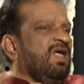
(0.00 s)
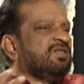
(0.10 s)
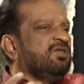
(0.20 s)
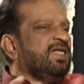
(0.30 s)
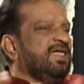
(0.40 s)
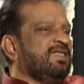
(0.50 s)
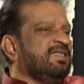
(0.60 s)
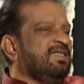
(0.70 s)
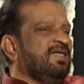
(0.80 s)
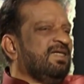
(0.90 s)
so
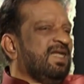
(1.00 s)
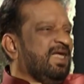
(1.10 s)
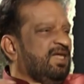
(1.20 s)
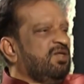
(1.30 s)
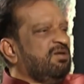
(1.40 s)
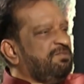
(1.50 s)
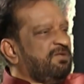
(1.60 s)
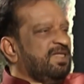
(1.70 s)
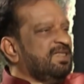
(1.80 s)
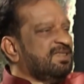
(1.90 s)
there's a thing
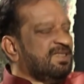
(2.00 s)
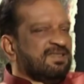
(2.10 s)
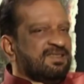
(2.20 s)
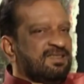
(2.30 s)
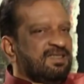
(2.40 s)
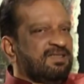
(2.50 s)
for instance,